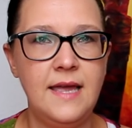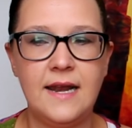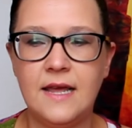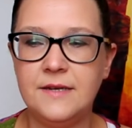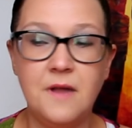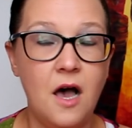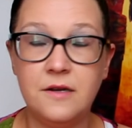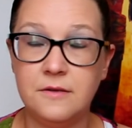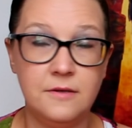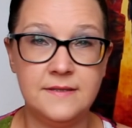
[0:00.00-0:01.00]
And I'm
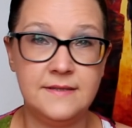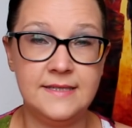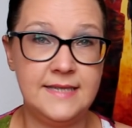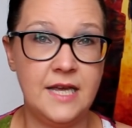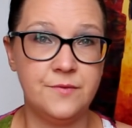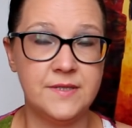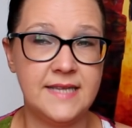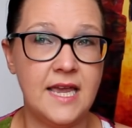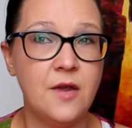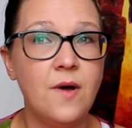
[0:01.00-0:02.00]
not content with
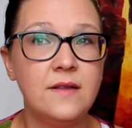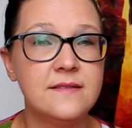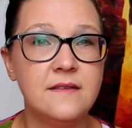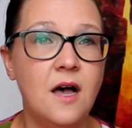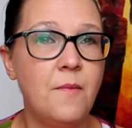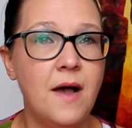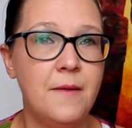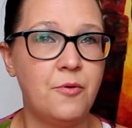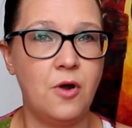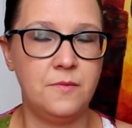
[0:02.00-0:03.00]
saying, well, it's not my
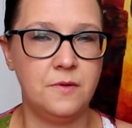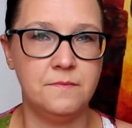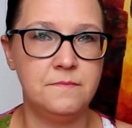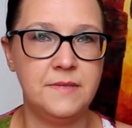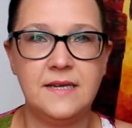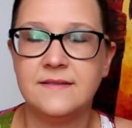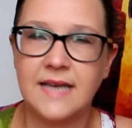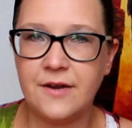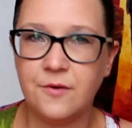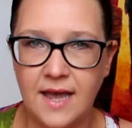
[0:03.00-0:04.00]
problem because
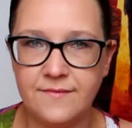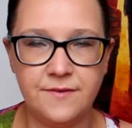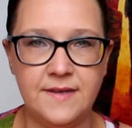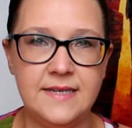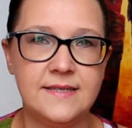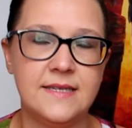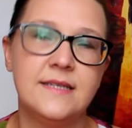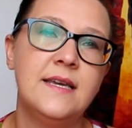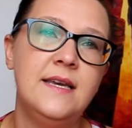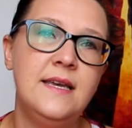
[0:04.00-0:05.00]
I don't have to face it.
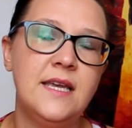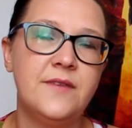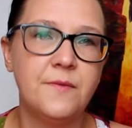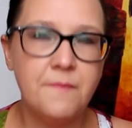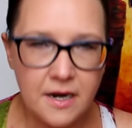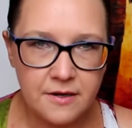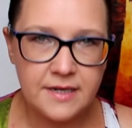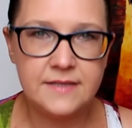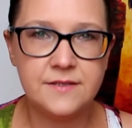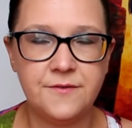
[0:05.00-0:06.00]
If
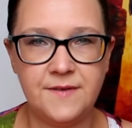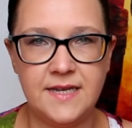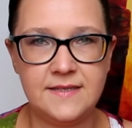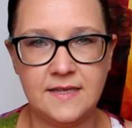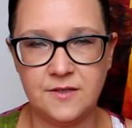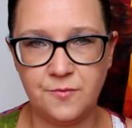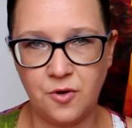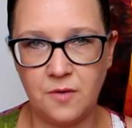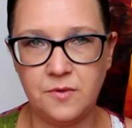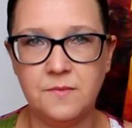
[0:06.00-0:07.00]
Americans are facing this
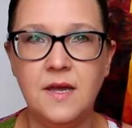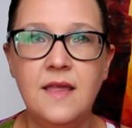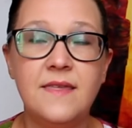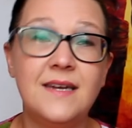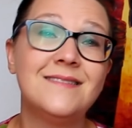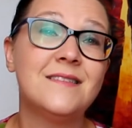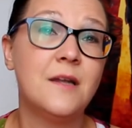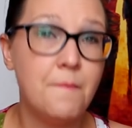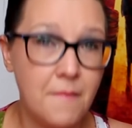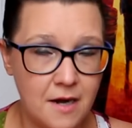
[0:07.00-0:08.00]
problem, then it's an
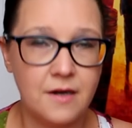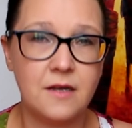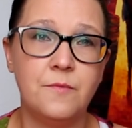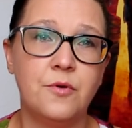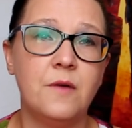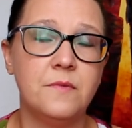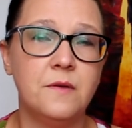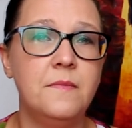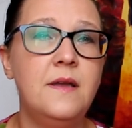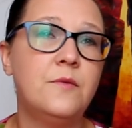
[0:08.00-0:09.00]
American
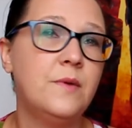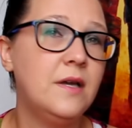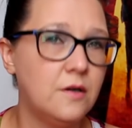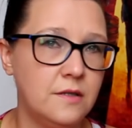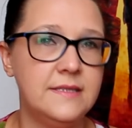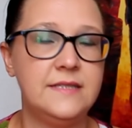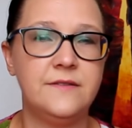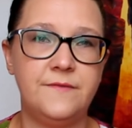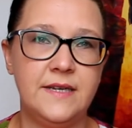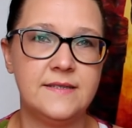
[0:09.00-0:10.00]
problem, and we all need
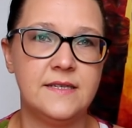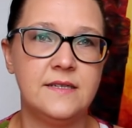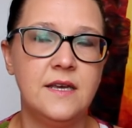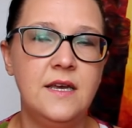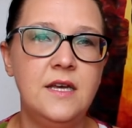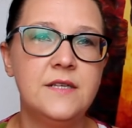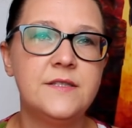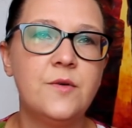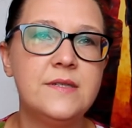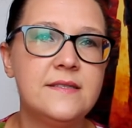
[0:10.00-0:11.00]
to face it.
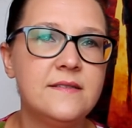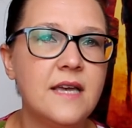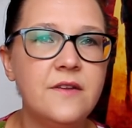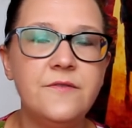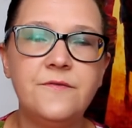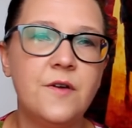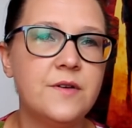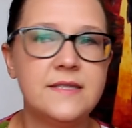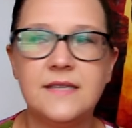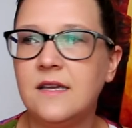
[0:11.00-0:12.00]
So instead of
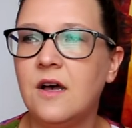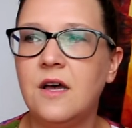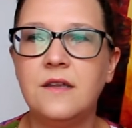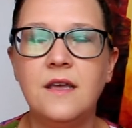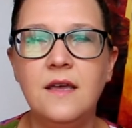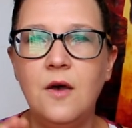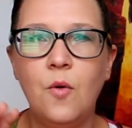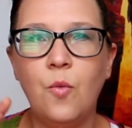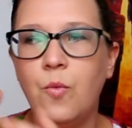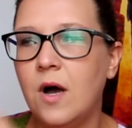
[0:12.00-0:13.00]
focusing on
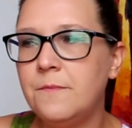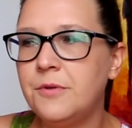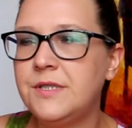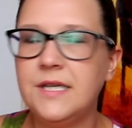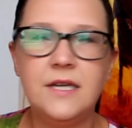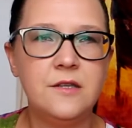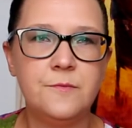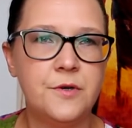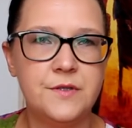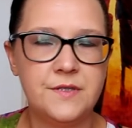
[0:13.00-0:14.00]
one particular
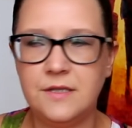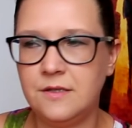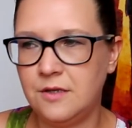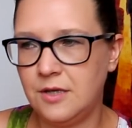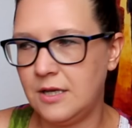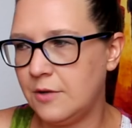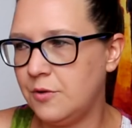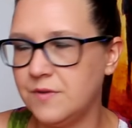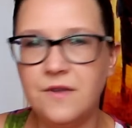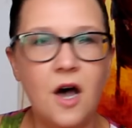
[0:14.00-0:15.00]
person
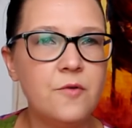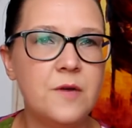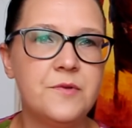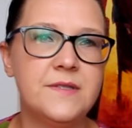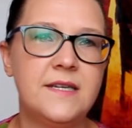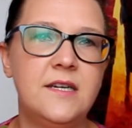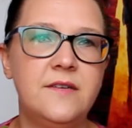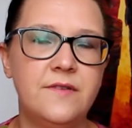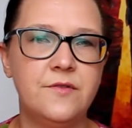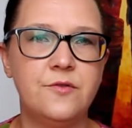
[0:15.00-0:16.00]
who's not
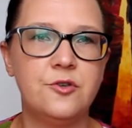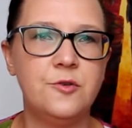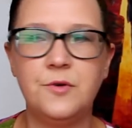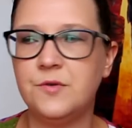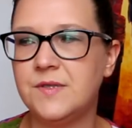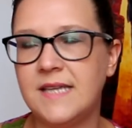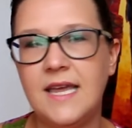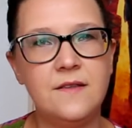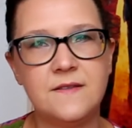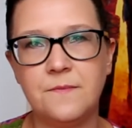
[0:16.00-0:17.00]
representative of the group, who's
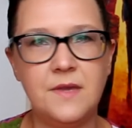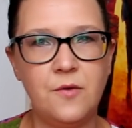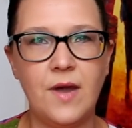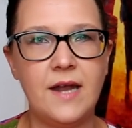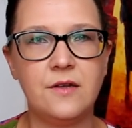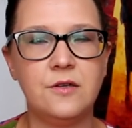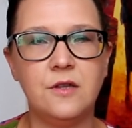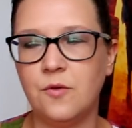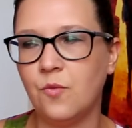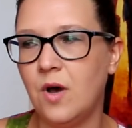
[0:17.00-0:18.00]
saying something
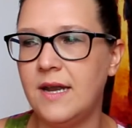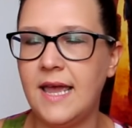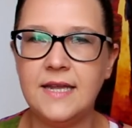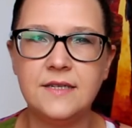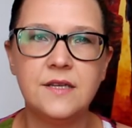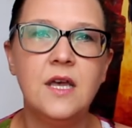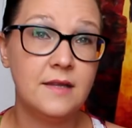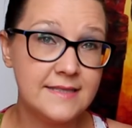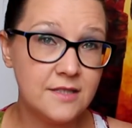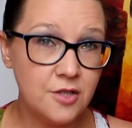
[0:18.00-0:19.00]
radical on one end,
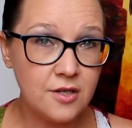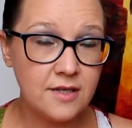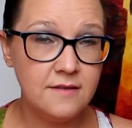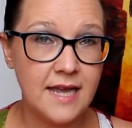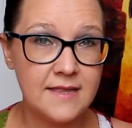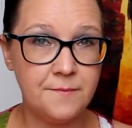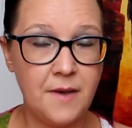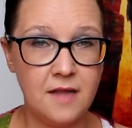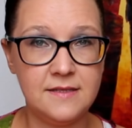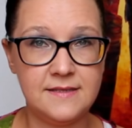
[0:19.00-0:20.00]
let's look at the
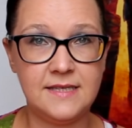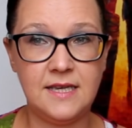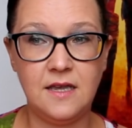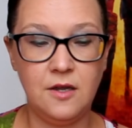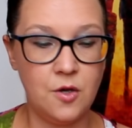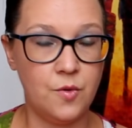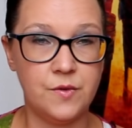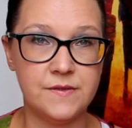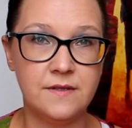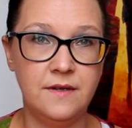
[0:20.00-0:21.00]
policy
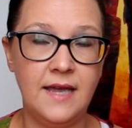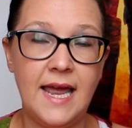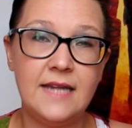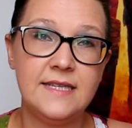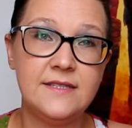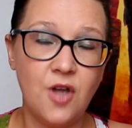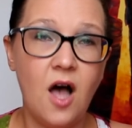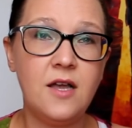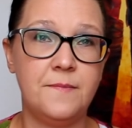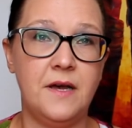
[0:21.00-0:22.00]
goals. And let's
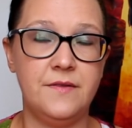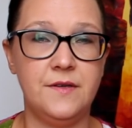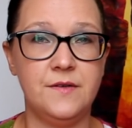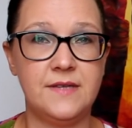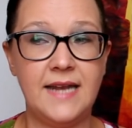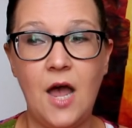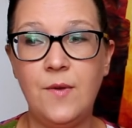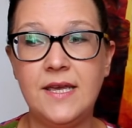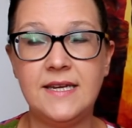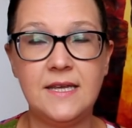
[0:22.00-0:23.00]
talk about those and how
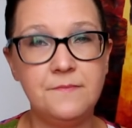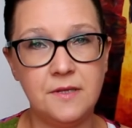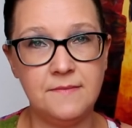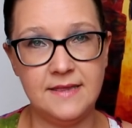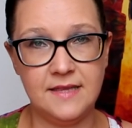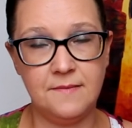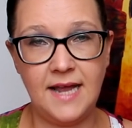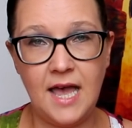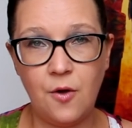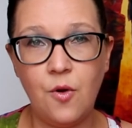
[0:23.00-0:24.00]
we can implement them and
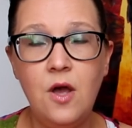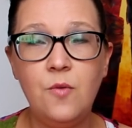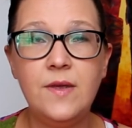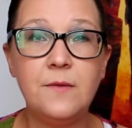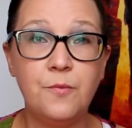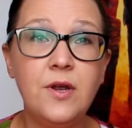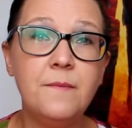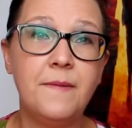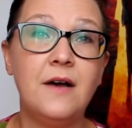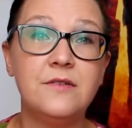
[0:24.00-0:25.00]
how we can bring
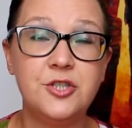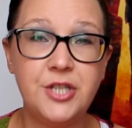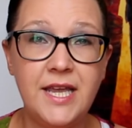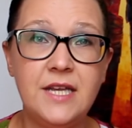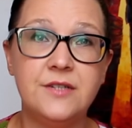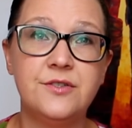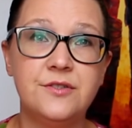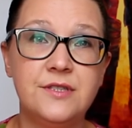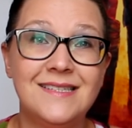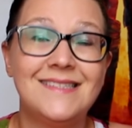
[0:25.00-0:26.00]
about change
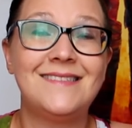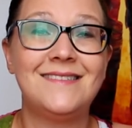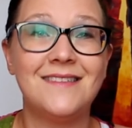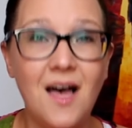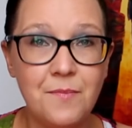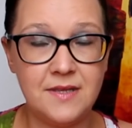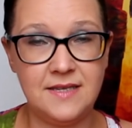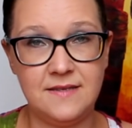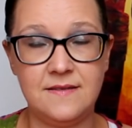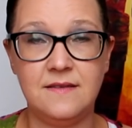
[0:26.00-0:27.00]
to stop
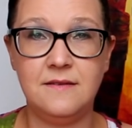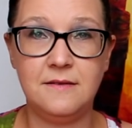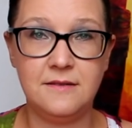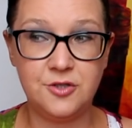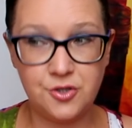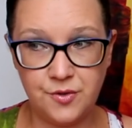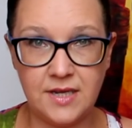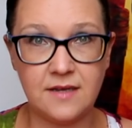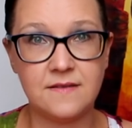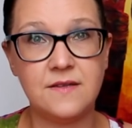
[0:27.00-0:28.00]
these
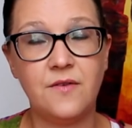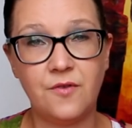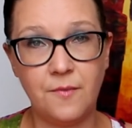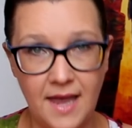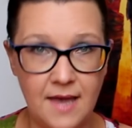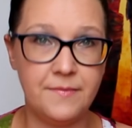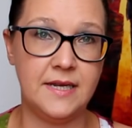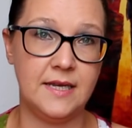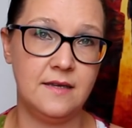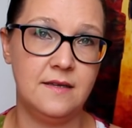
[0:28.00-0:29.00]
shootings from
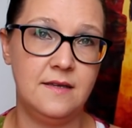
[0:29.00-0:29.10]
happening.